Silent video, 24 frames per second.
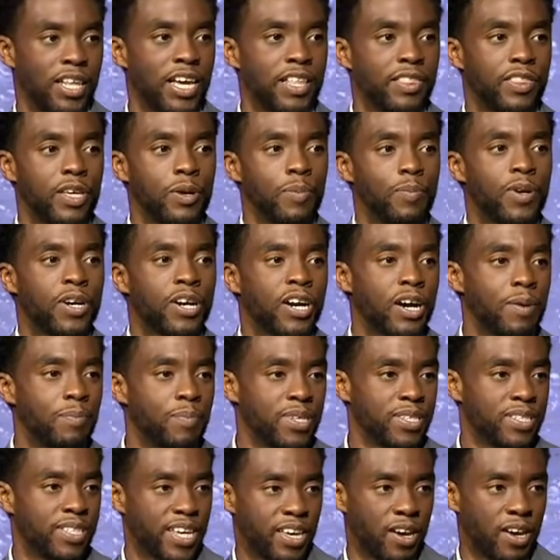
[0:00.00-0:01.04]
Let them
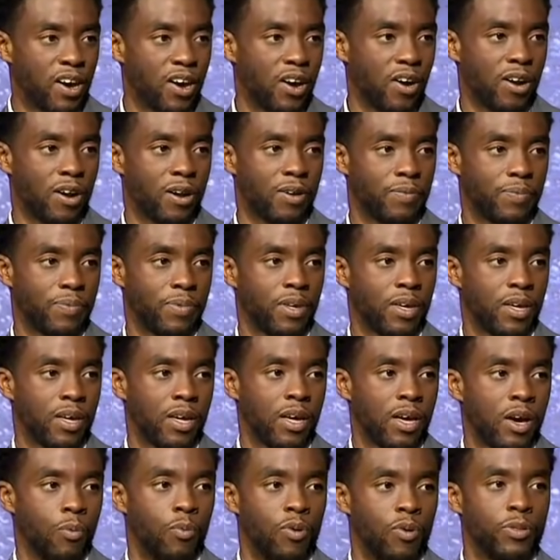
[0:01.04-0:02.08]
come as they are,
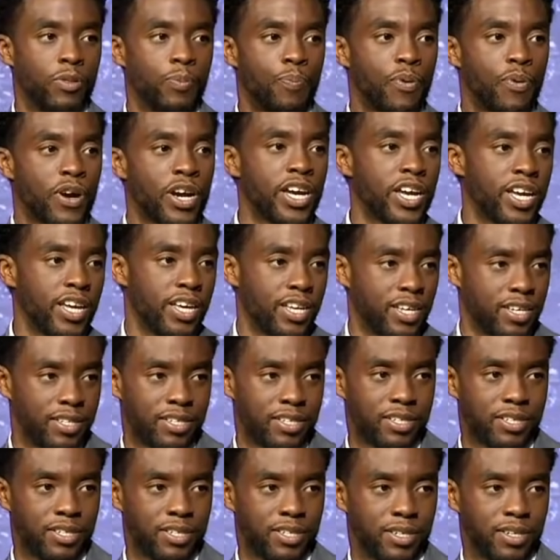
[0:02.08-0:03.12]
with
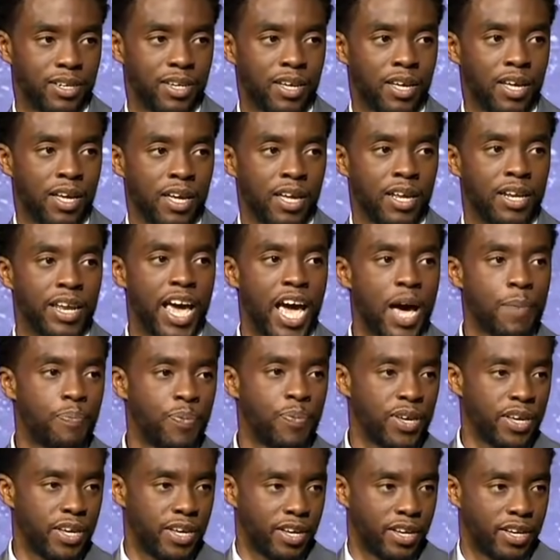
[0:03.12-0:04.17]
braids,
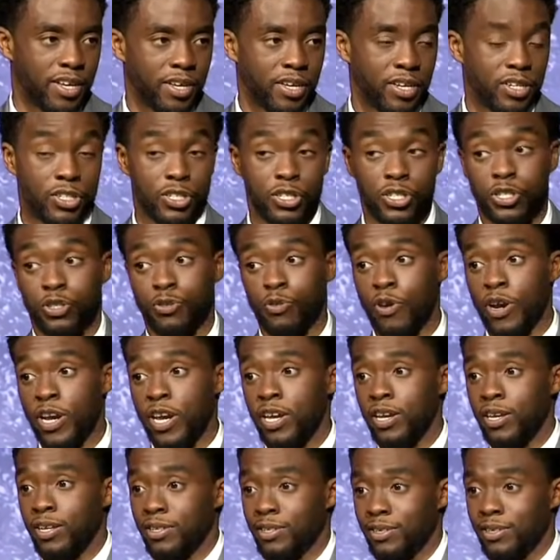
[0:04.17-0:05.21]
nappy,
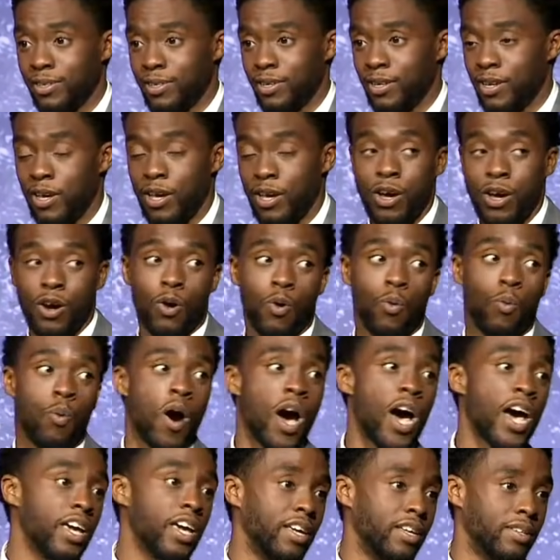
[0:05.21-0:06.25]
straight,
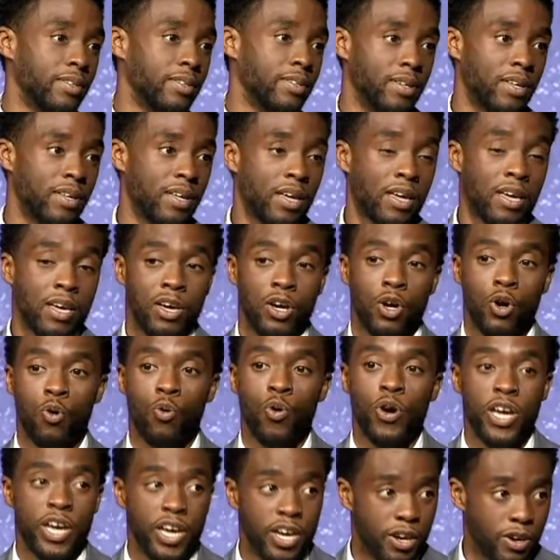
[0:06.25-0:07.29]
white,
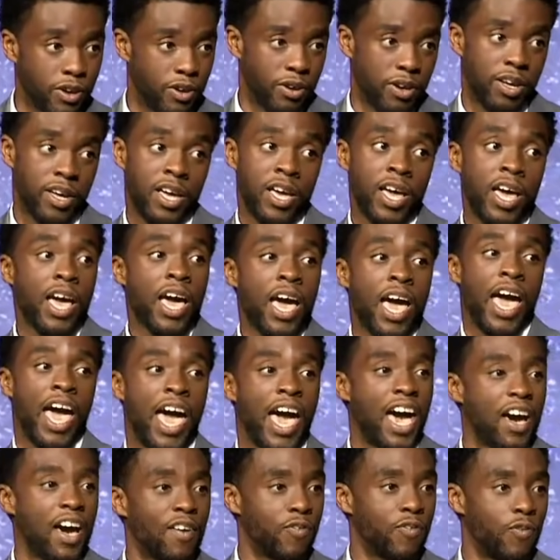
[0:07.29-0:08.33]
queer,
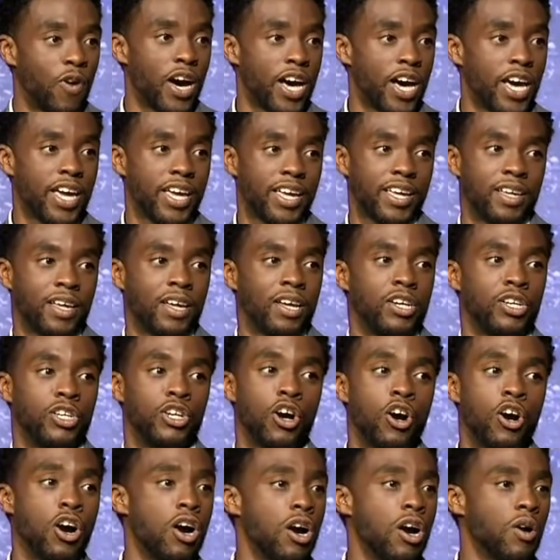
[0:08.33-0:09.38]
half white,
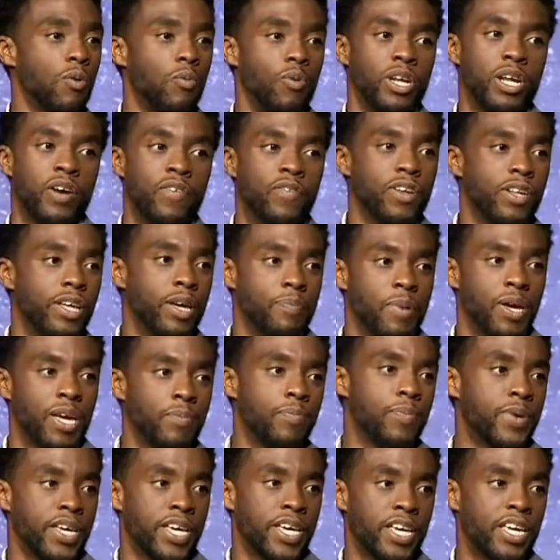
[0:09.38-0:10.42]
dark, whatever they
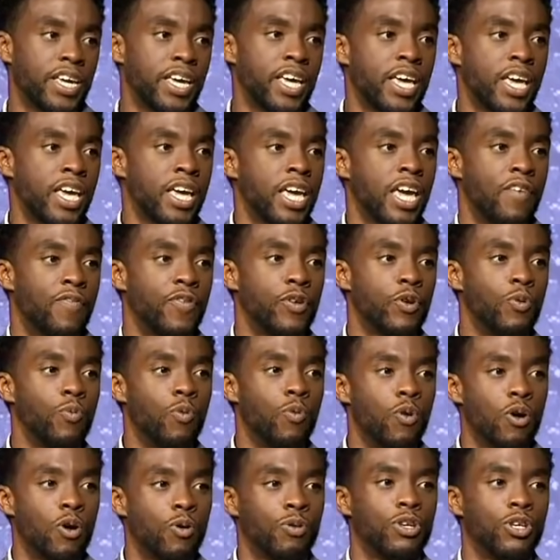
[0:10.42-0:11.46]
may be. If you
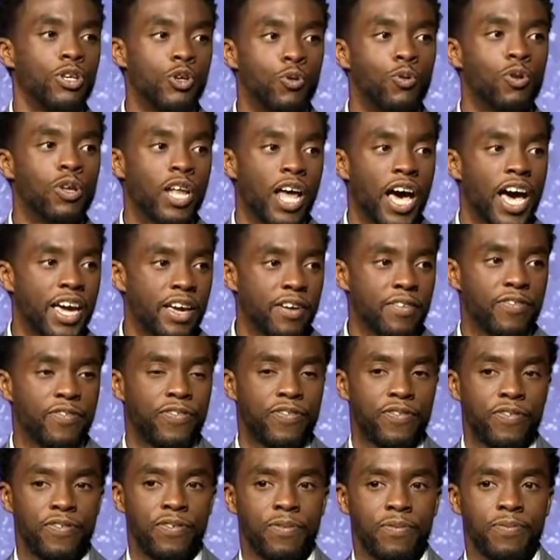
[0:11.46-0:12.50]
want new
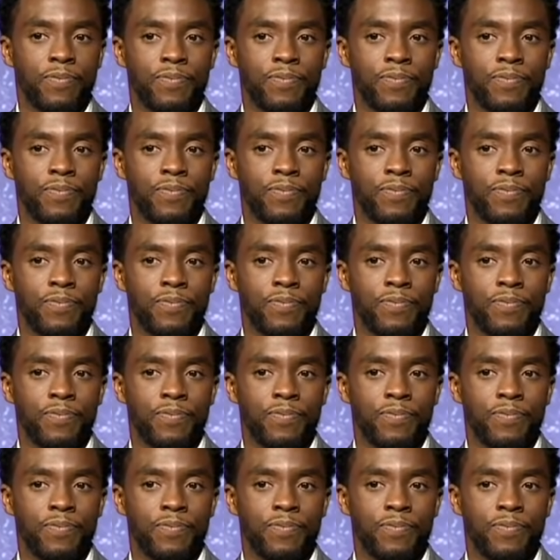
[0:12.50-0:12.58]
life,